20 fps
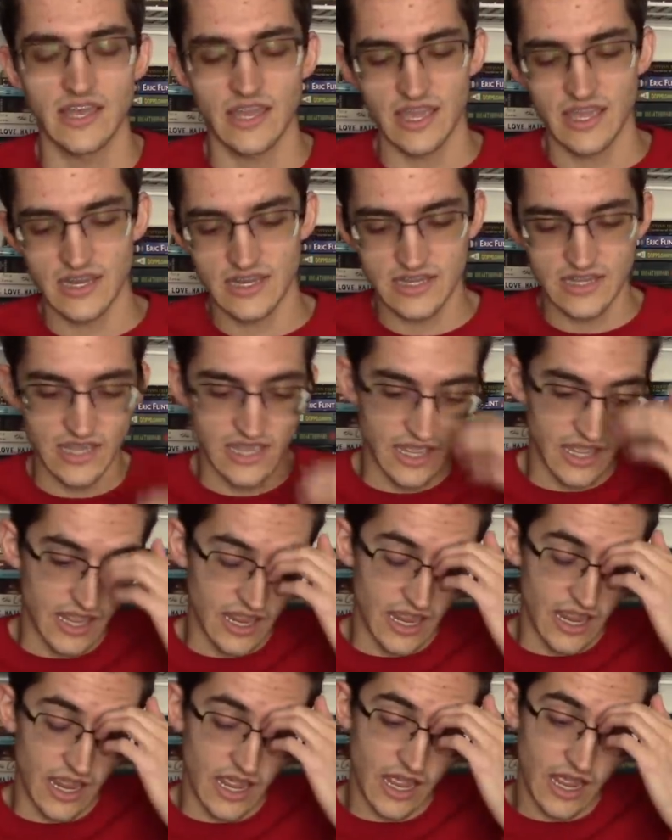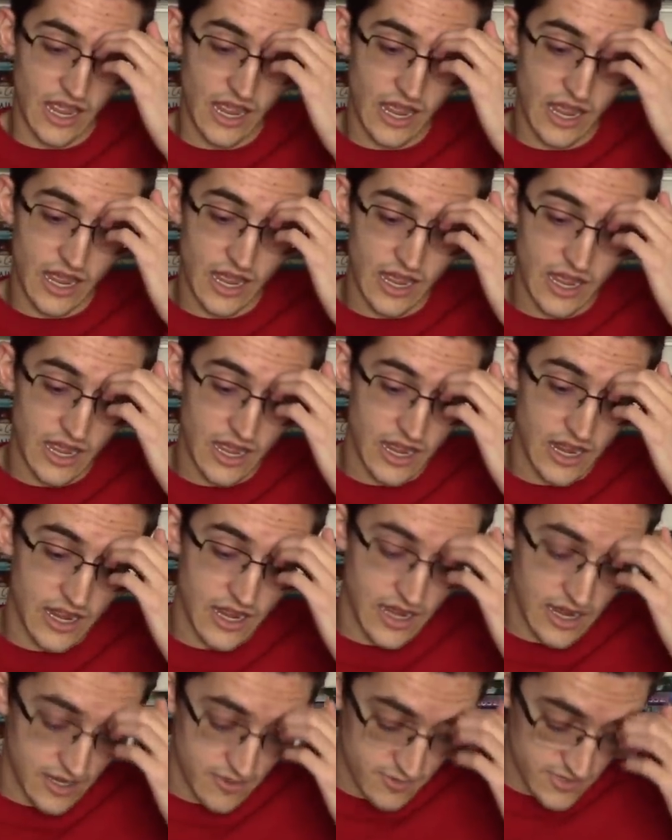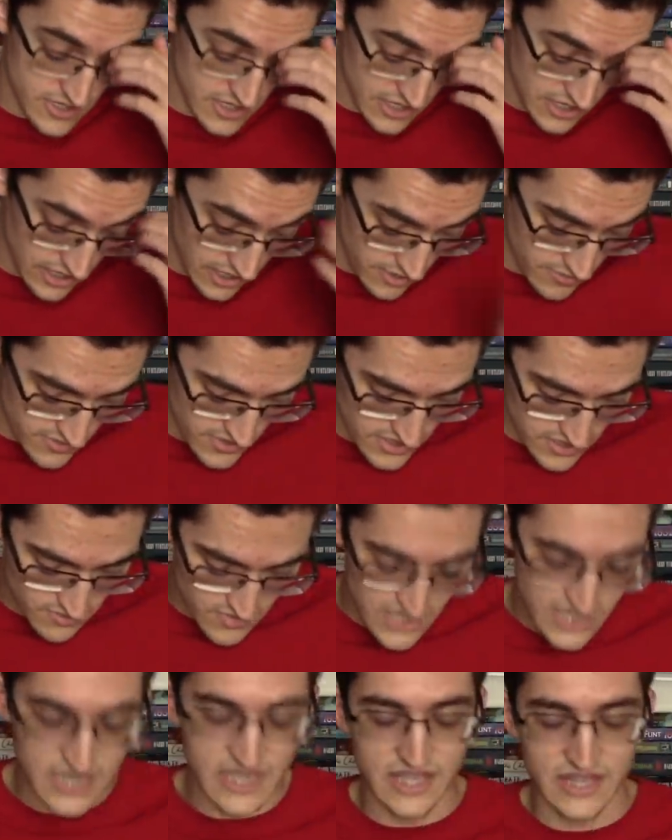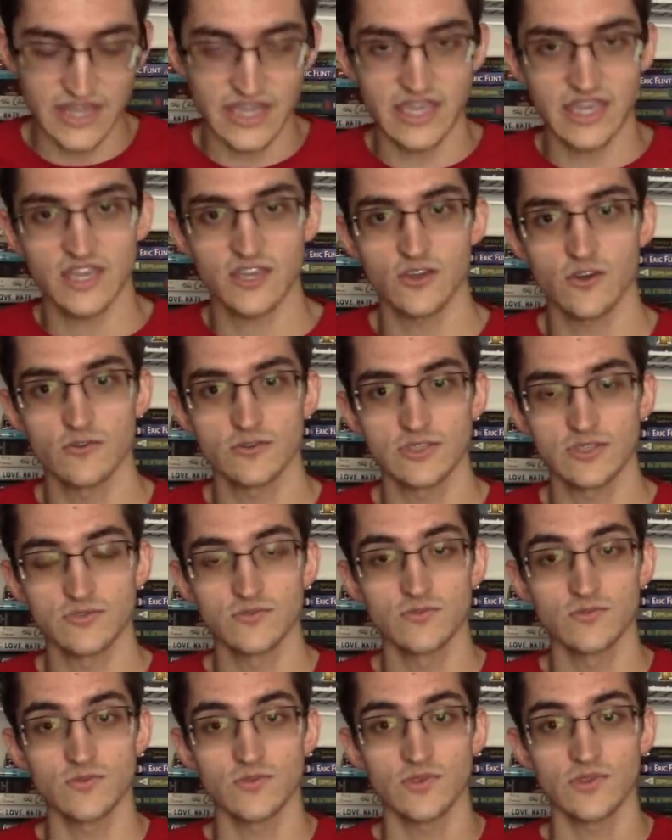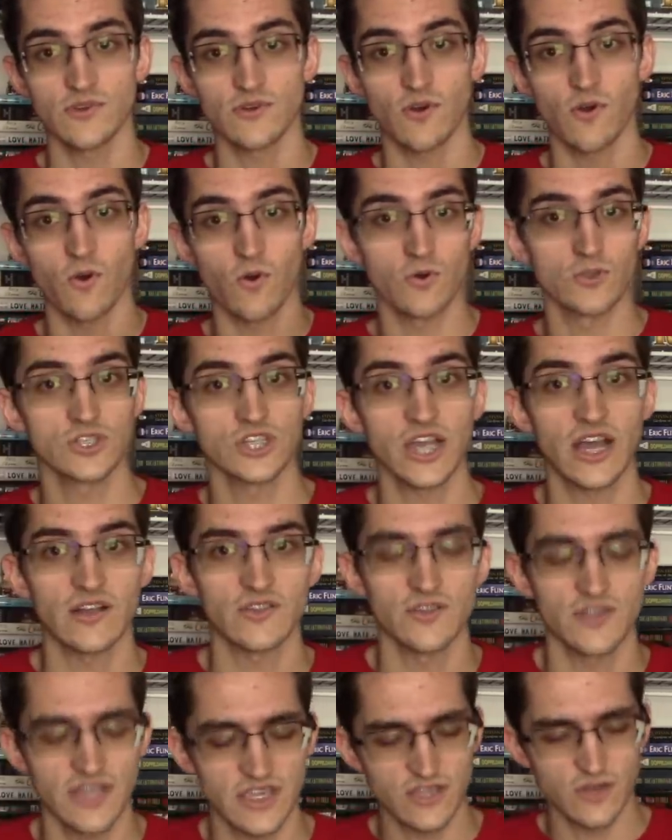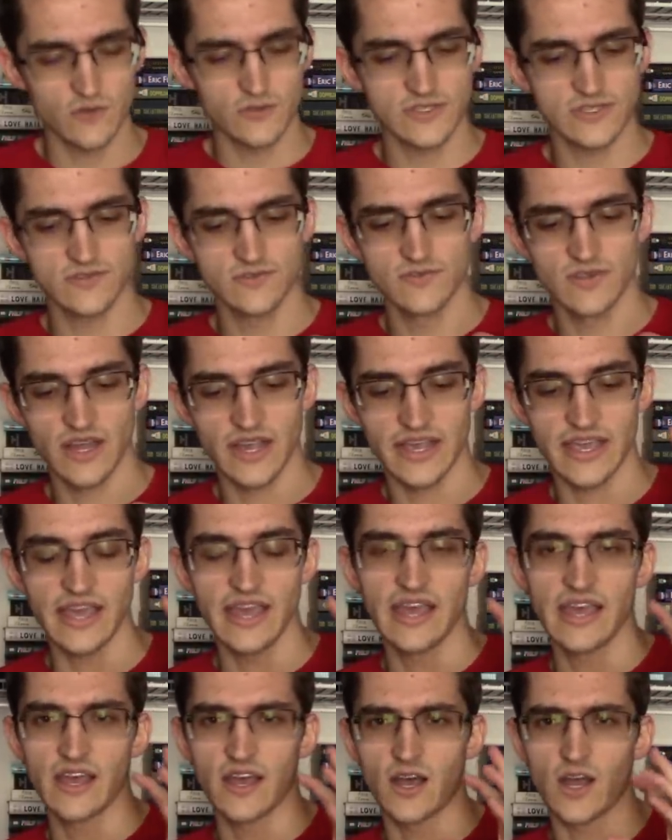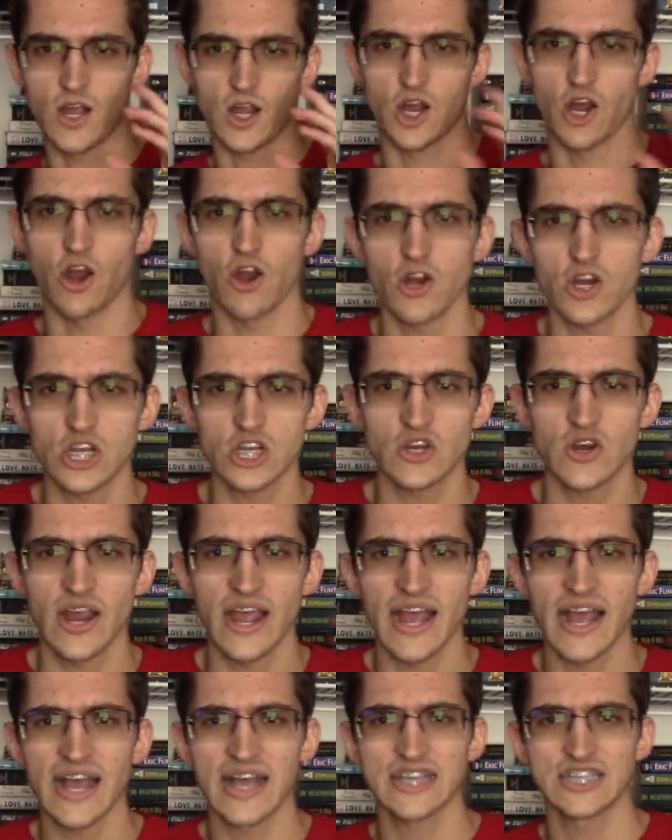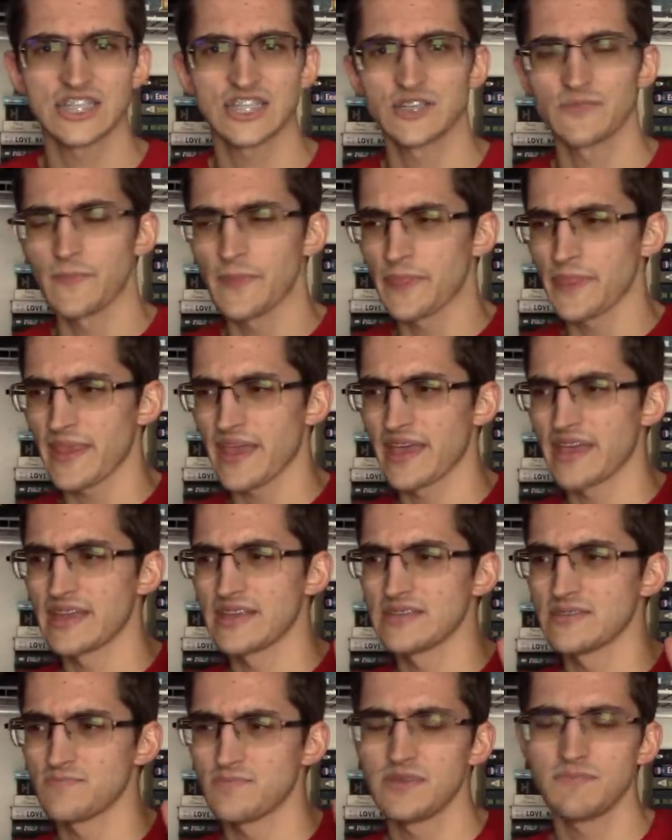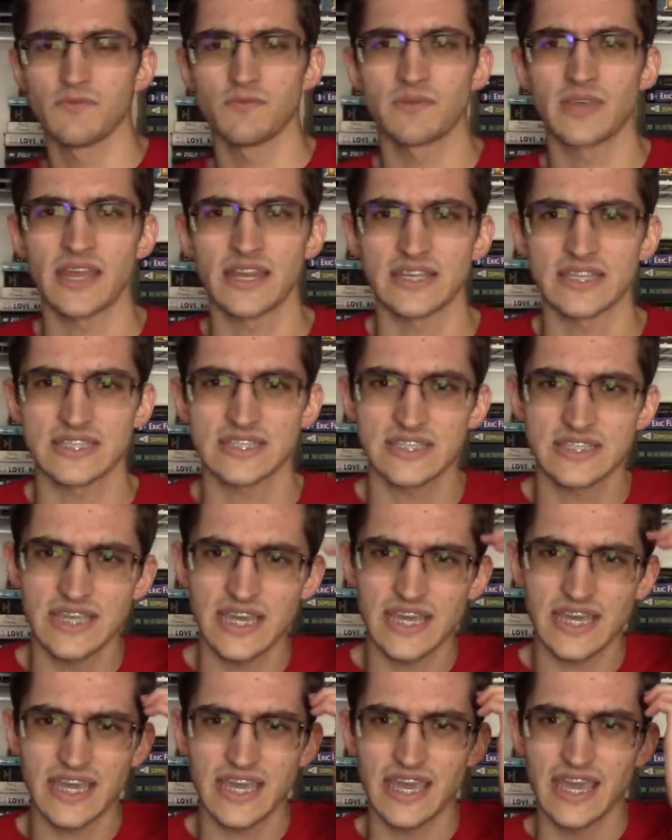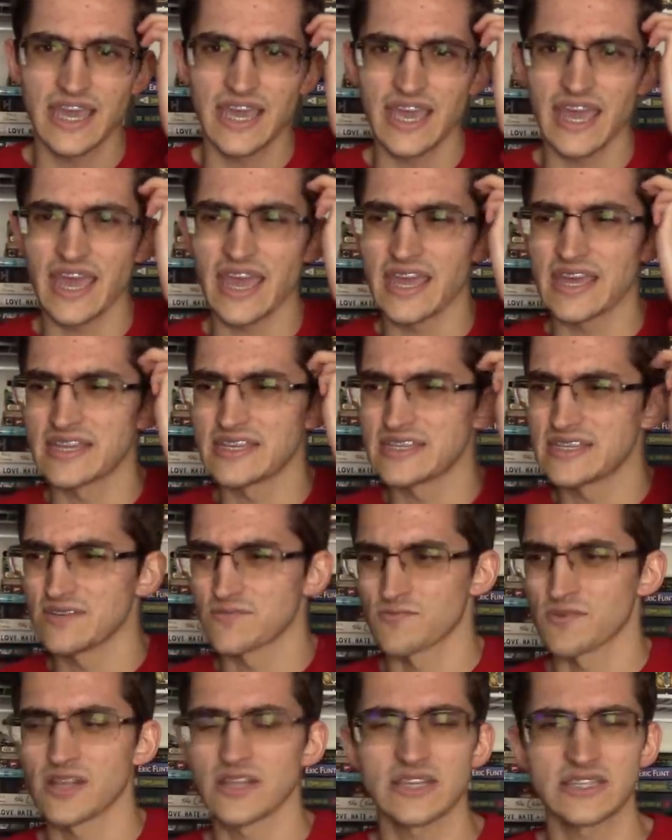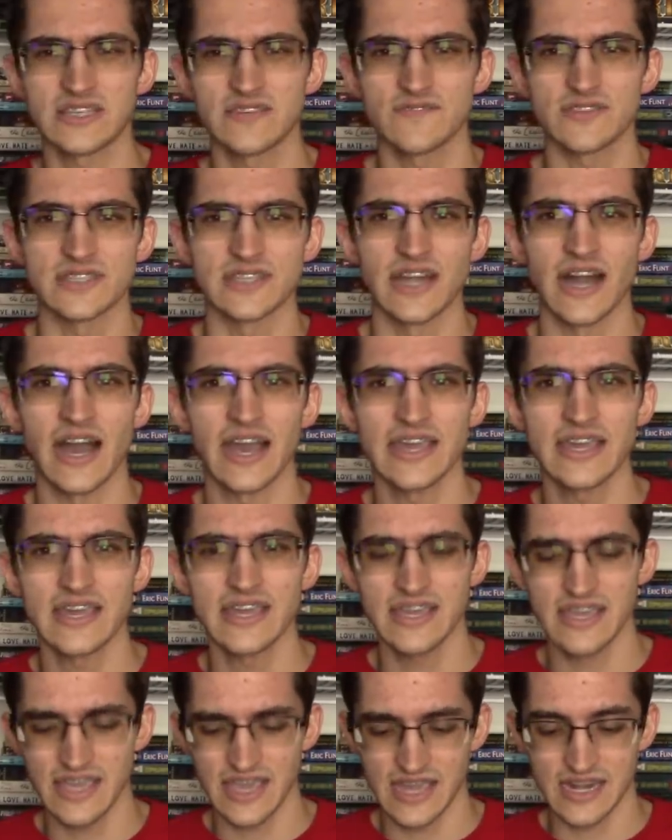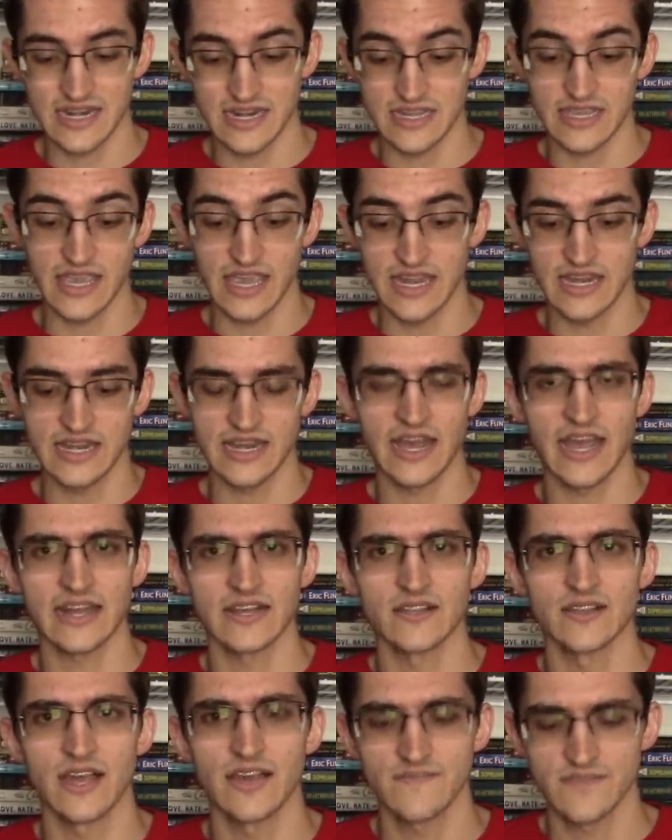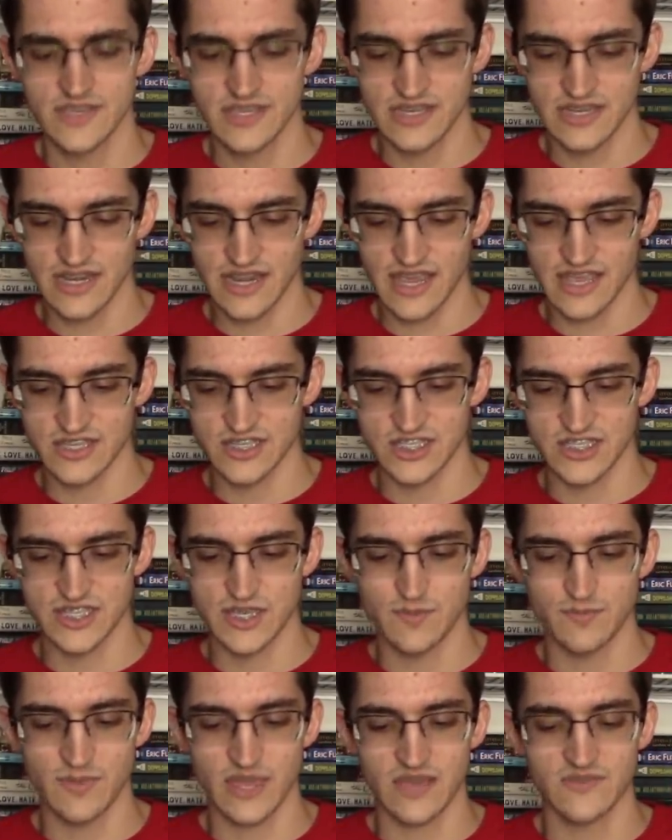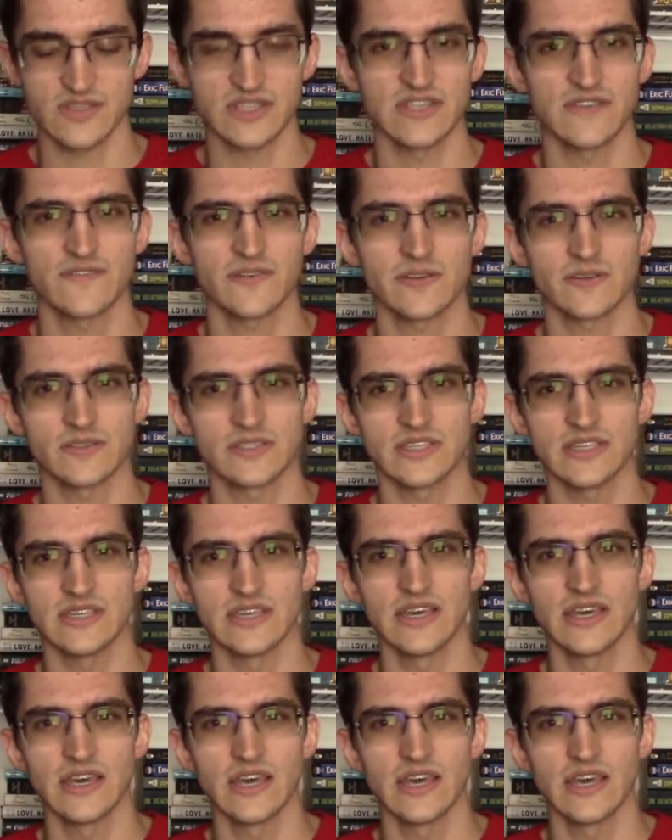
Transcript: And I, re I really mean it. Like, it goes through their whole childhood. It goes through, like, a car crash, and people getting sick, and relatives dying, and again 9-11, and just them having difficulty